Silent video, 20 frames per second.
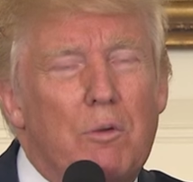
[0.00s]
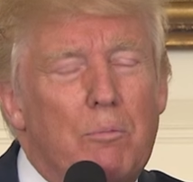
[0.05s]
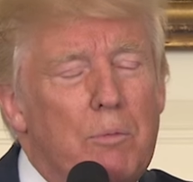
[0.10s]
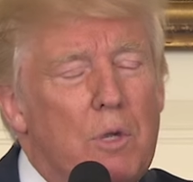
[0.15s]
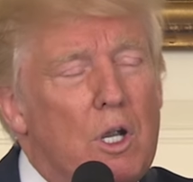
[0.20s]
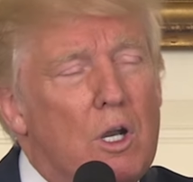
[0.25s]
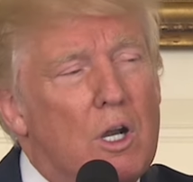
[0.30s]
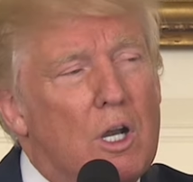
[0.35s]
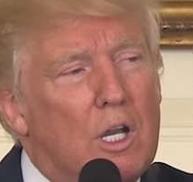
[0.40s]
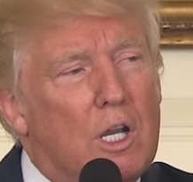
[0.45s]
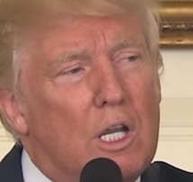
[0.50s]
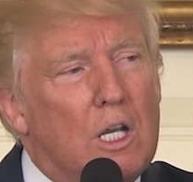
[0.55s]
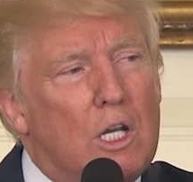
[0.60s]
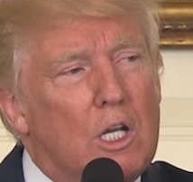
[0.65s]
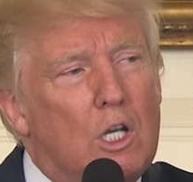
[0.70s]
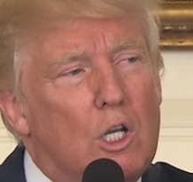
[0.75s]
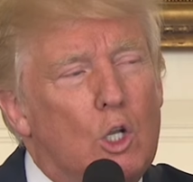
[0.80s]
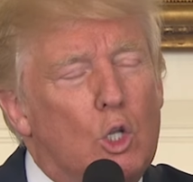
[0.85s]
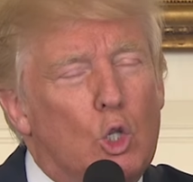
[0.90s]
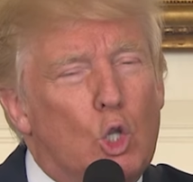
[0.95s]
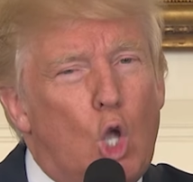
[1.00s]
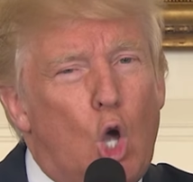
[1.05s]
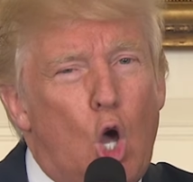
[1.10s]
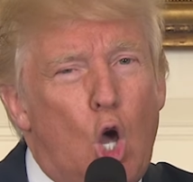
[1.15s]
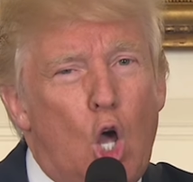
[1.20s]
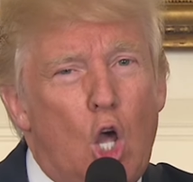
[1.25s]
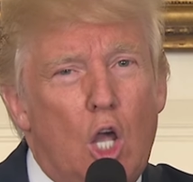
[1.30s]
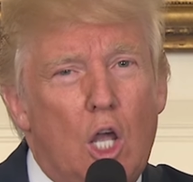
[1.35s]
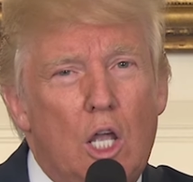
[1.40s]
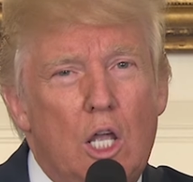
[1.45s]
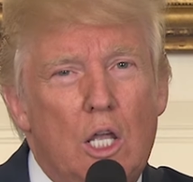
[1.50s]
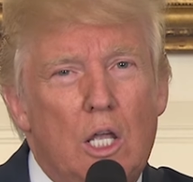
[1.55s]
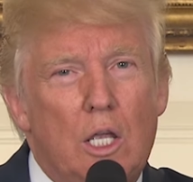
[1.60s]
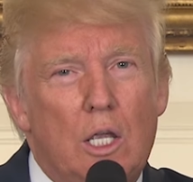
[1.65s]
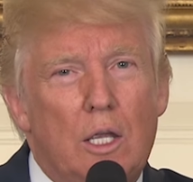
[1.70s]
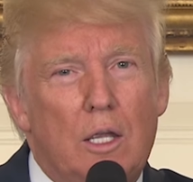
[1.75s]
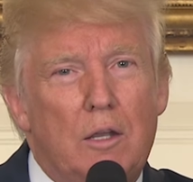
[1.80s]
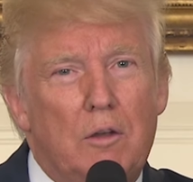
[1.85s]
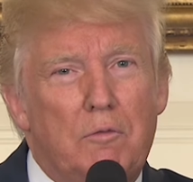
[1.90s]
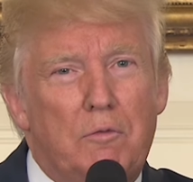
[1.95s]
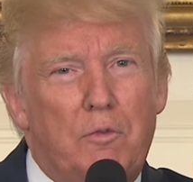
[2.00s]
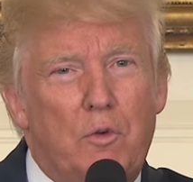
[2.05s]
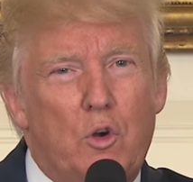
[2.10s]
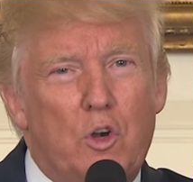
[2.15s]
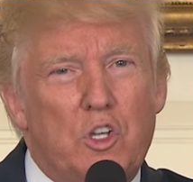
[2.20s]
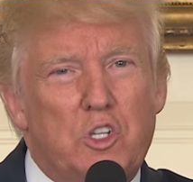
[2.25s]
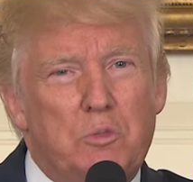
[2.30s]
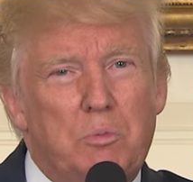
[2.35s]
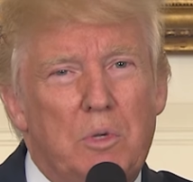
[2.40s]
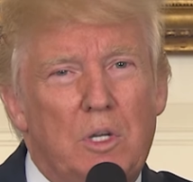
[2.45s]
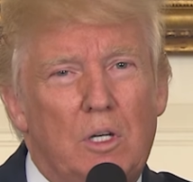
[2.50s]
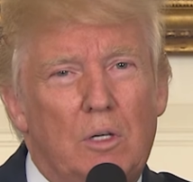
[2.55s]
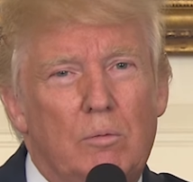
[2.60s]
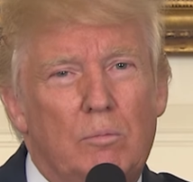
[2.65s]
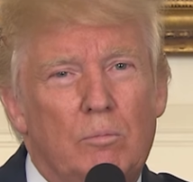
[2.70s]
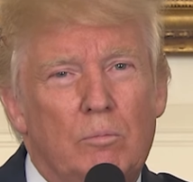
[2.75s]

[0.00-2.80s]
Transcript: American law enforcement.